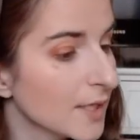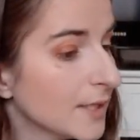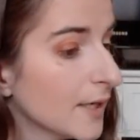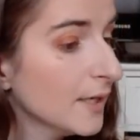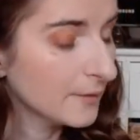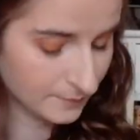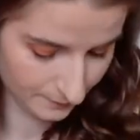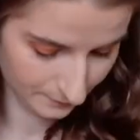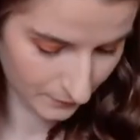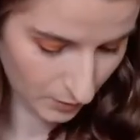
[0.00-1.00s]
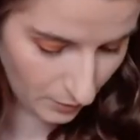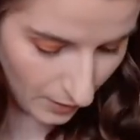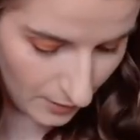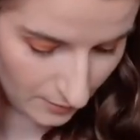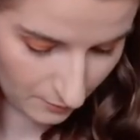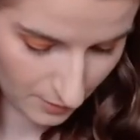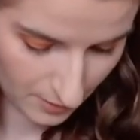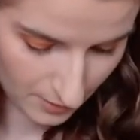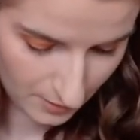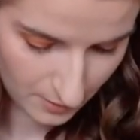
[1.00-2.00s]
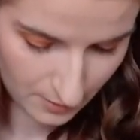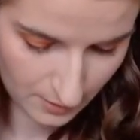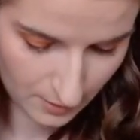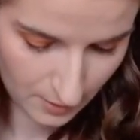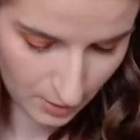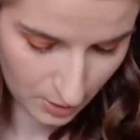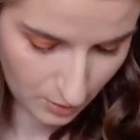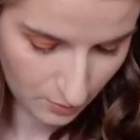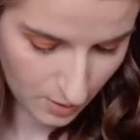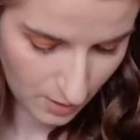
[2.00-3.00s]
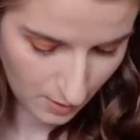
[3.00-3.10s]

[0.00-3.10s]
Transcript: Yeah. Okay, right. Do you know what?